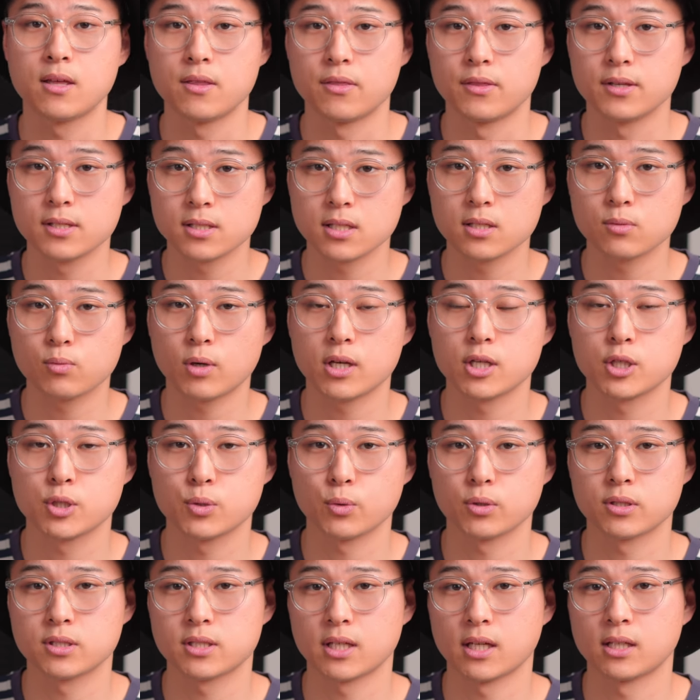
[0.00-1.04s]
This is why
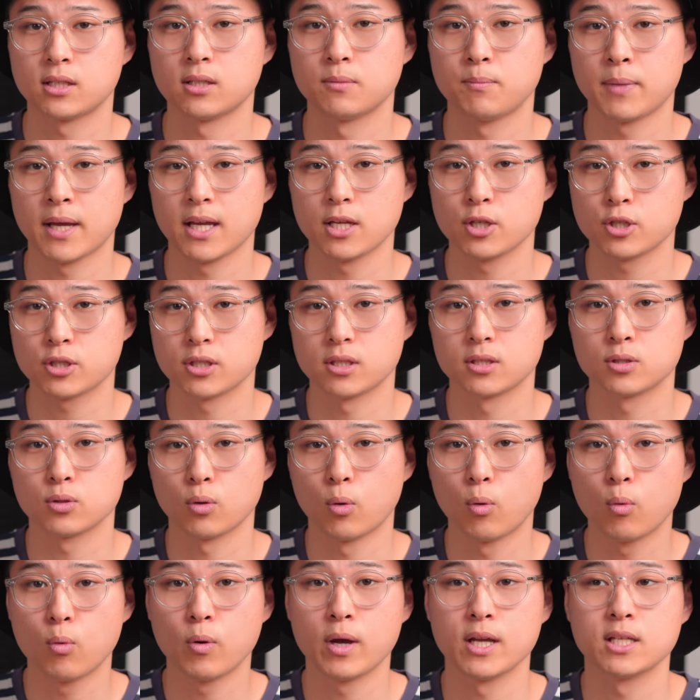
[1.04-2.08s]
short-sighted patients
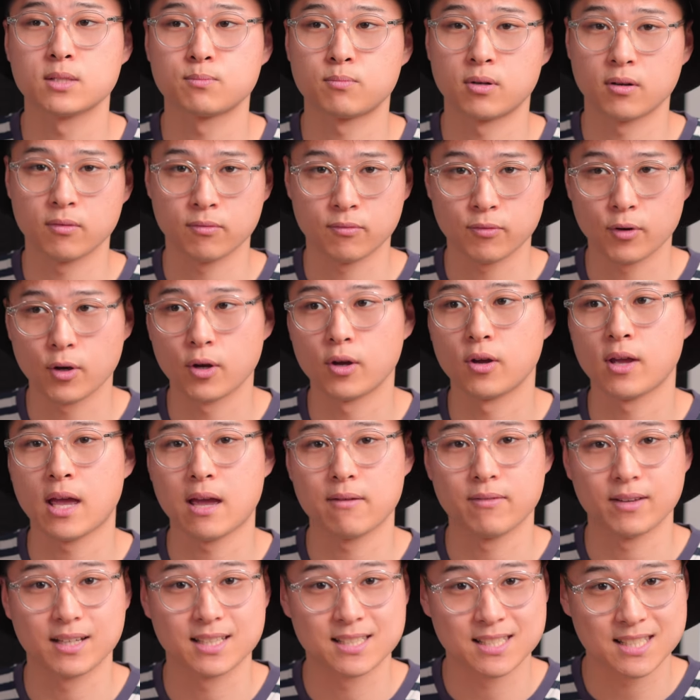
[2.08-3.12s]
always prefer
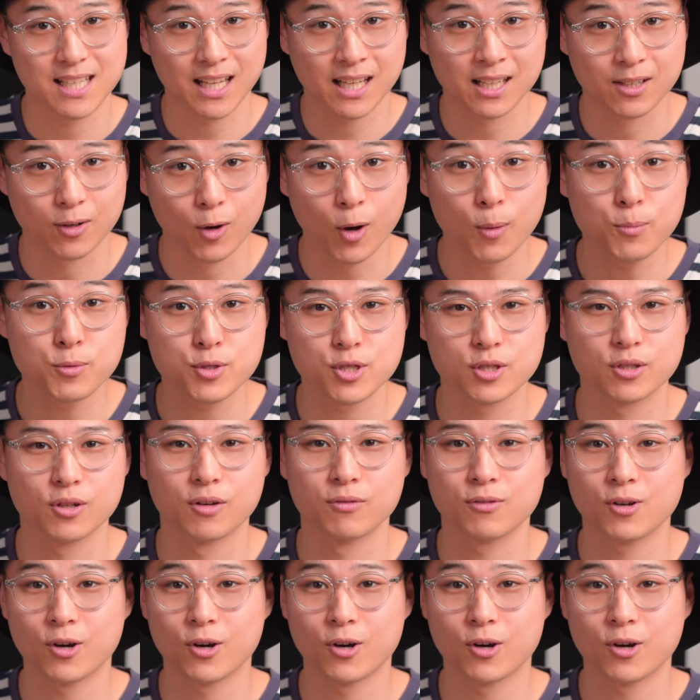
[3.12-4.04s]
having a second option of